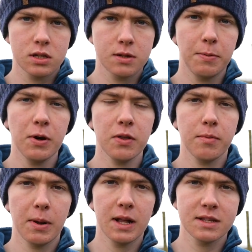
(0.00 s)
to put
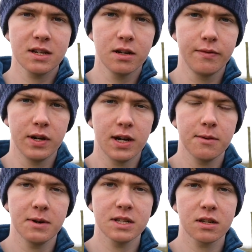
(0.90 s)
your plants in
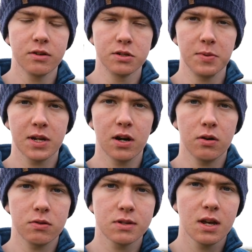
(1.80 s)
overnight when it's going to be
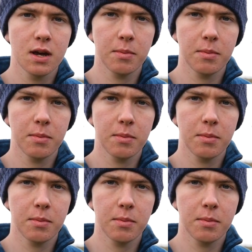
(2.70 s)
cold.